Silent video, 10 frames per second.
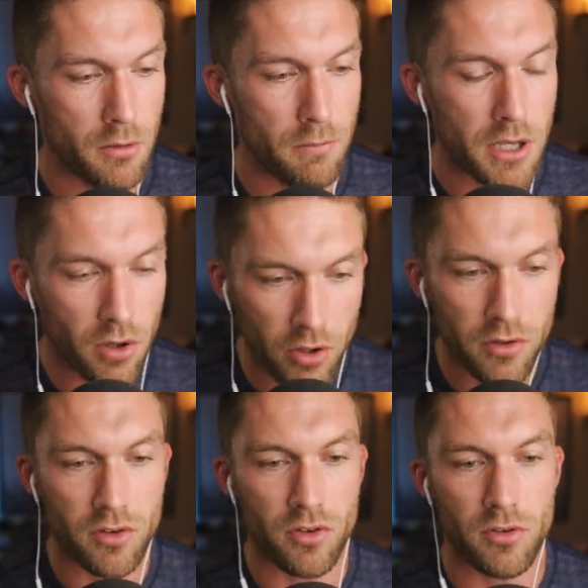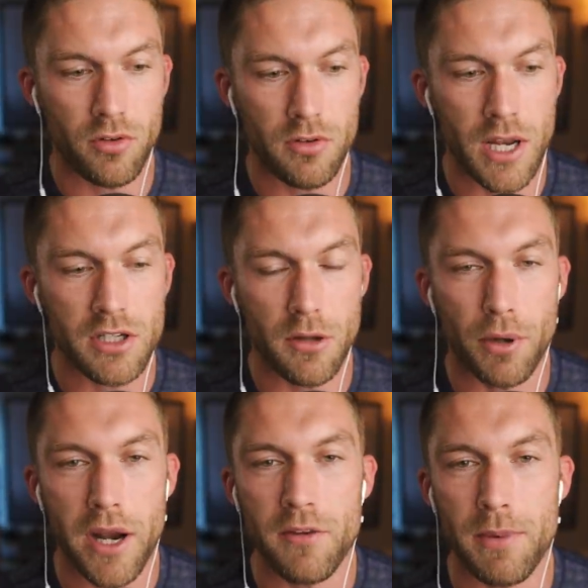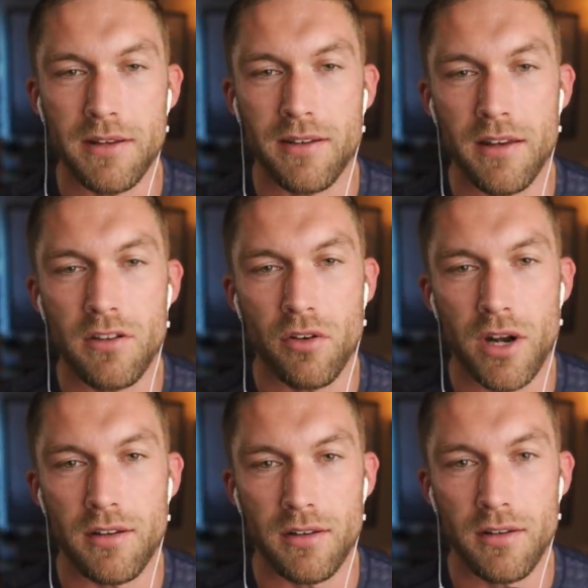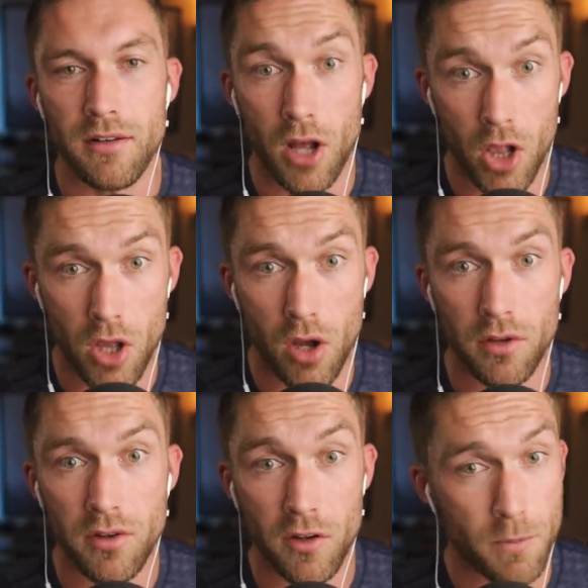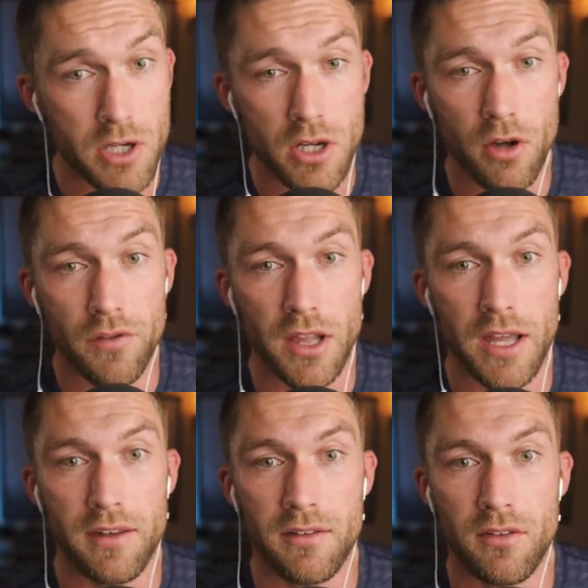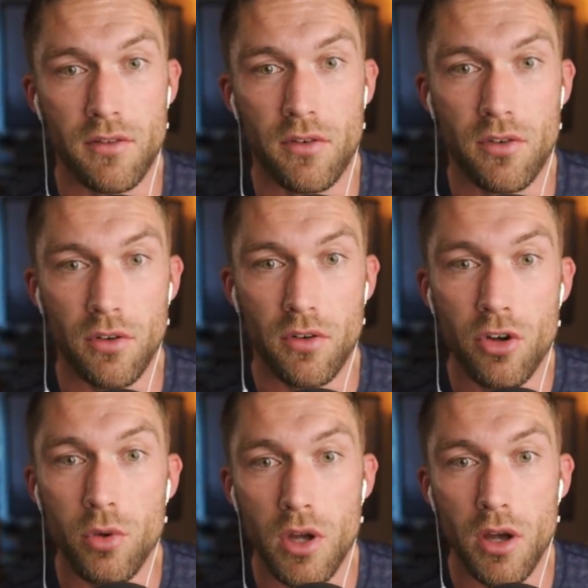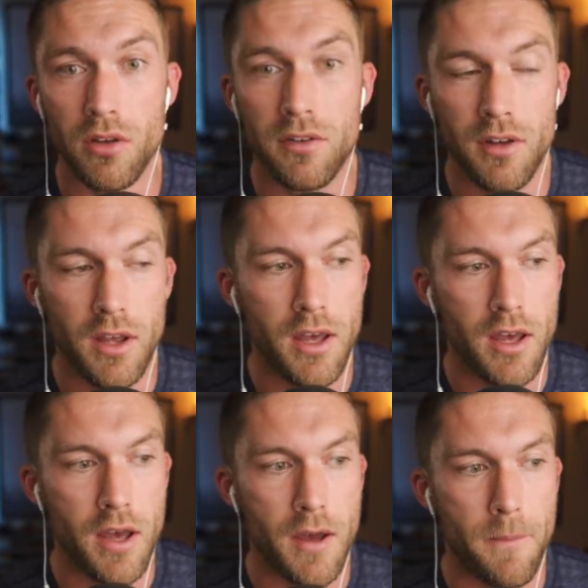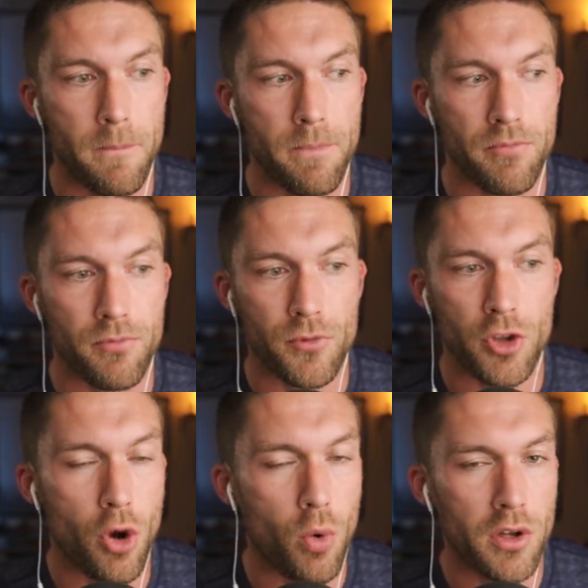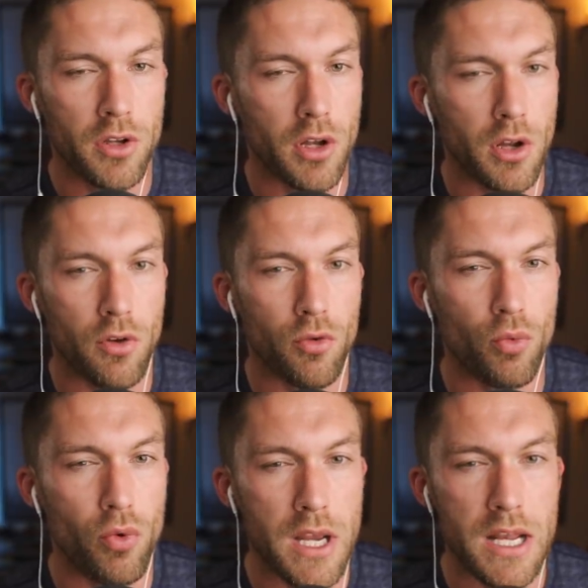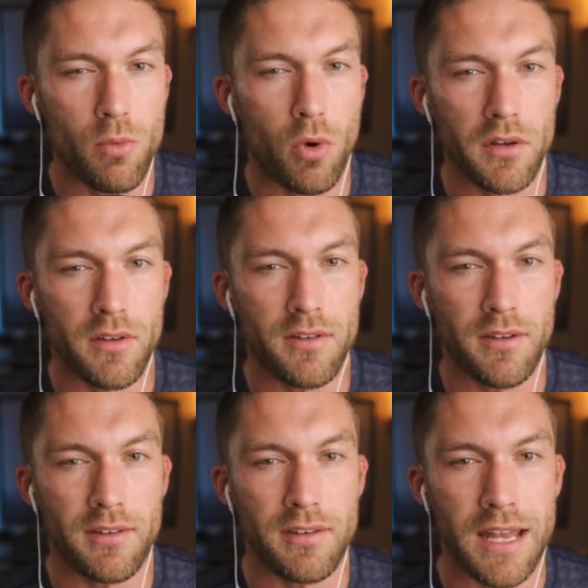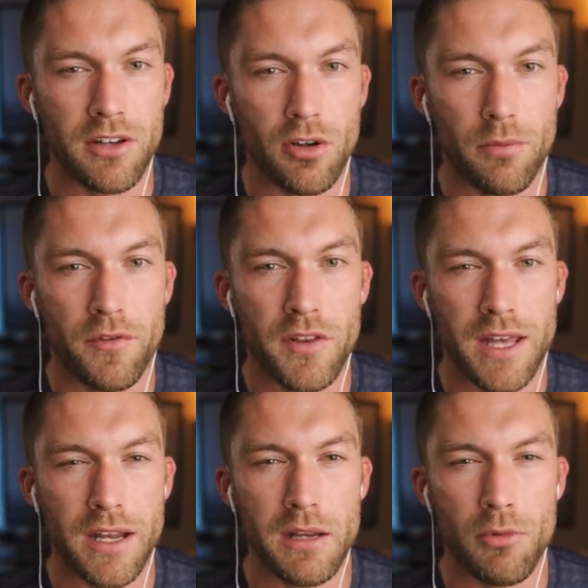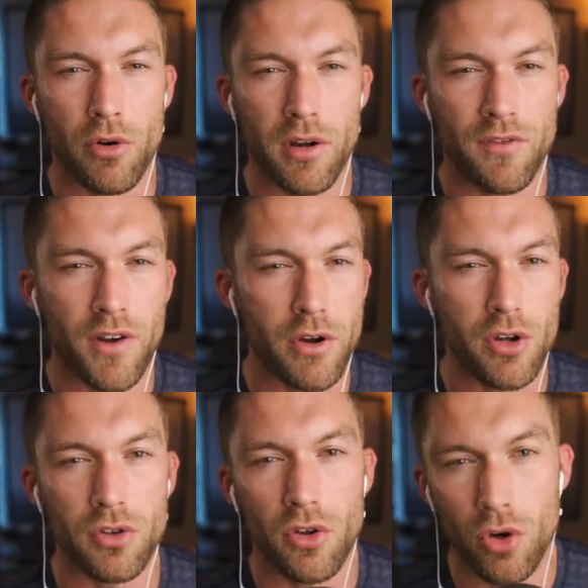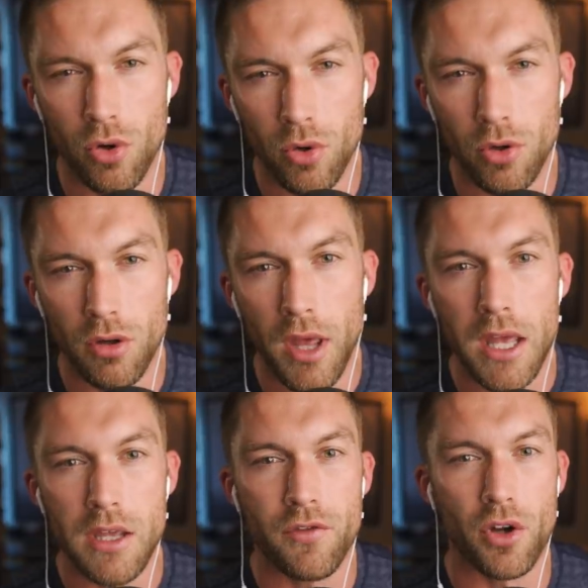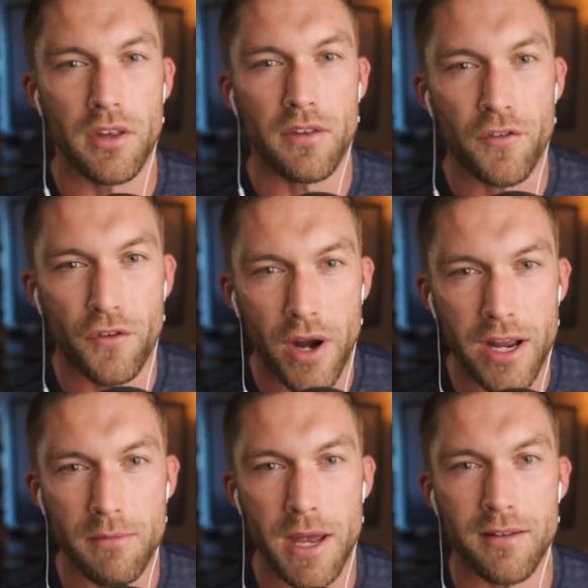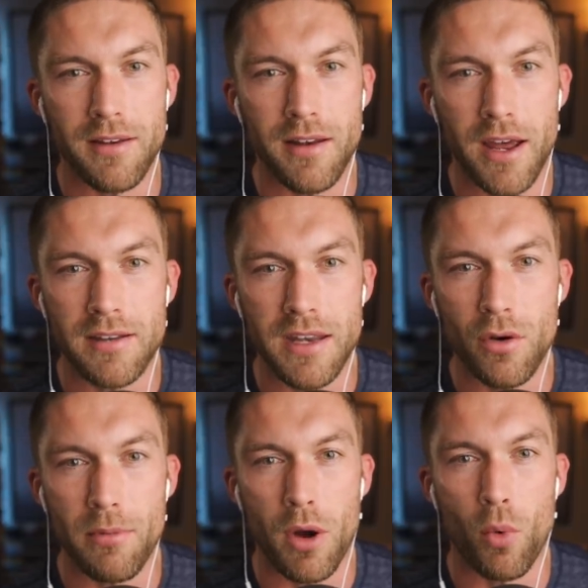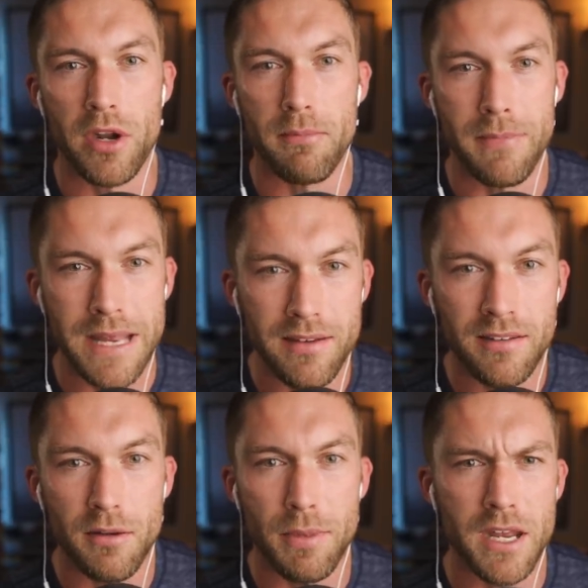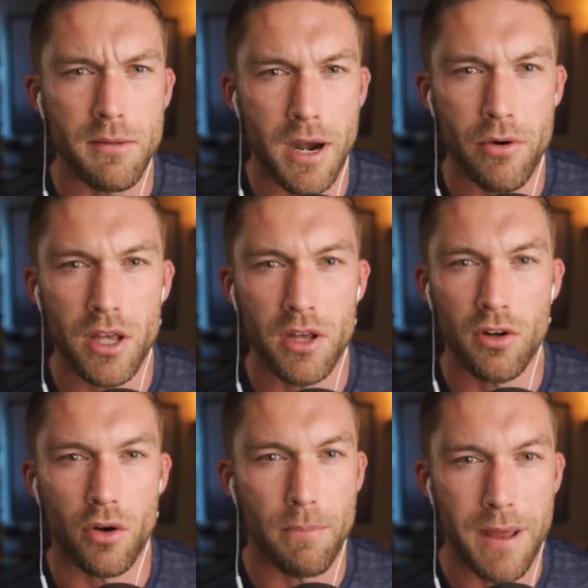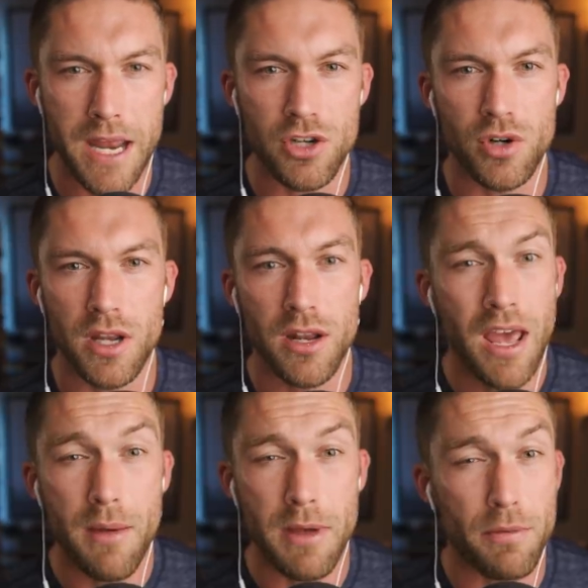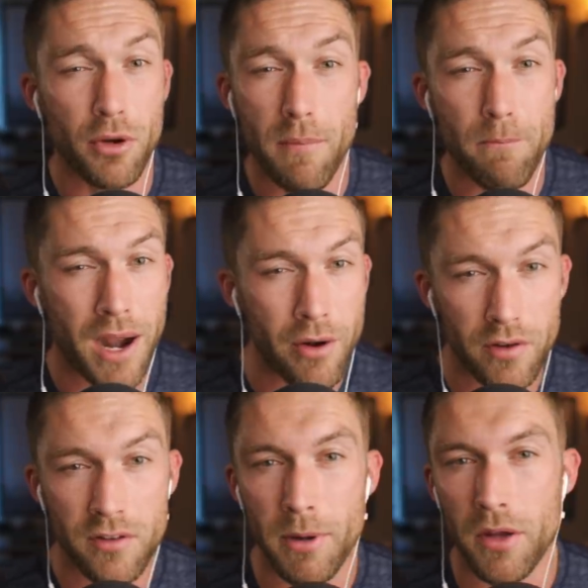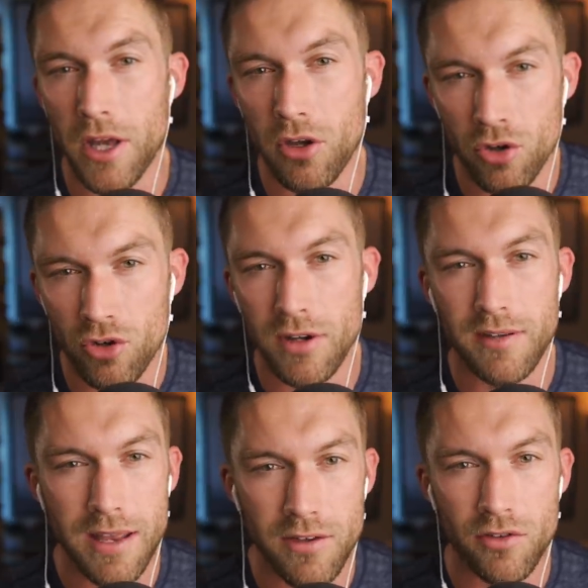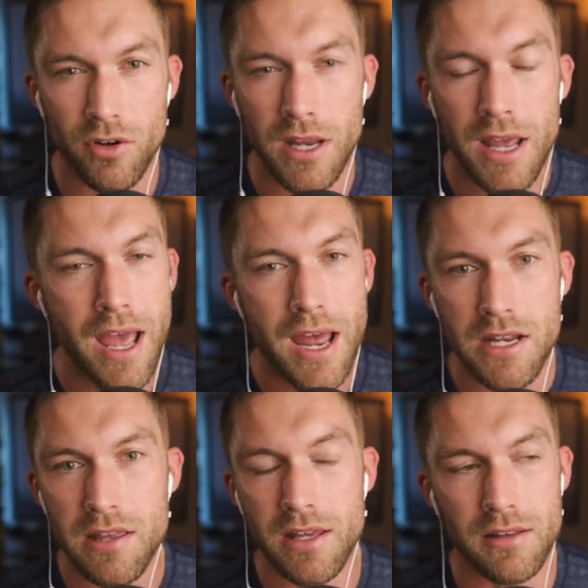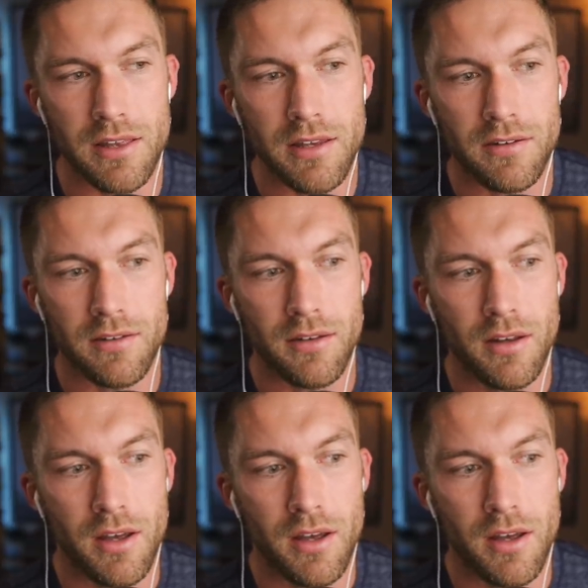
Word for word: because national pride's been disintegrated a lot, especially over the last two years, no one really wants to stand up for that anymore. It's very uncool. You've got this fragmented idea about what it means to be an American or a patriot. People are embarrassed about their country's history. You think this,